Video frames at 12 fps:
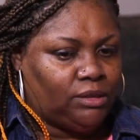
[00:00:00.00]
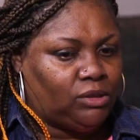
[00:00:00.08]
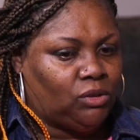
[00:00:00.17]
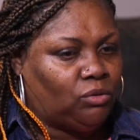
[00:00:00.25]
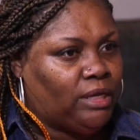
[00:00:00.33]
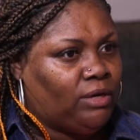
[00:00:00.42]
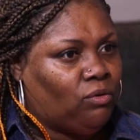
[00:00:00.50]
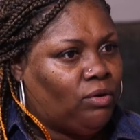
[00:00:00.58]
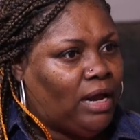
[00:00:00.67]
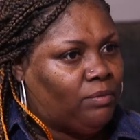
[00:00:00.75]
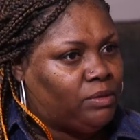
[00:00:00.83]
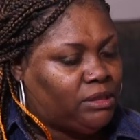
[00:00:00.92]
So later
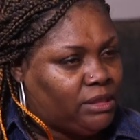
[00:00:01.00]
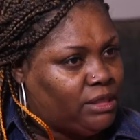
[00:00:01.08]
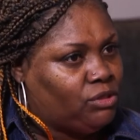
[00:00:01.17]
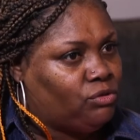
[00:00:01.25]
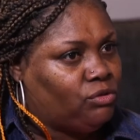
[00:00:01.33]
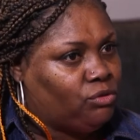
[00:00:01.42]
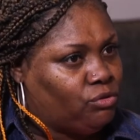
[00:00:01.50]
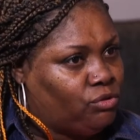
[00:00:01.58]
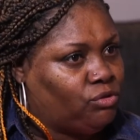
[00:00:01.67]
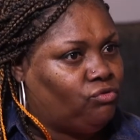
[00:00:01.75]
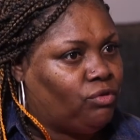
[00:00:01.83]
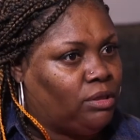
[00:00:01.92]
on, I was introduced
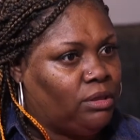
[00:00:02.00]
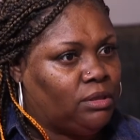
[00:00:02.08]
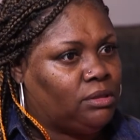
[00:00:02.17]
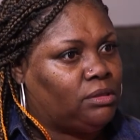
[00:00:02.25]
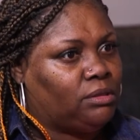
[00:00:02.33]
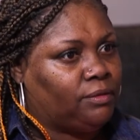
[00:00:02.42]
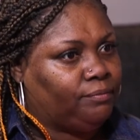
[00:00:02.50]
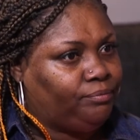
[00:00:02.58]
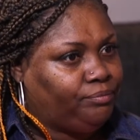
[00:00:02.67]
to drugs.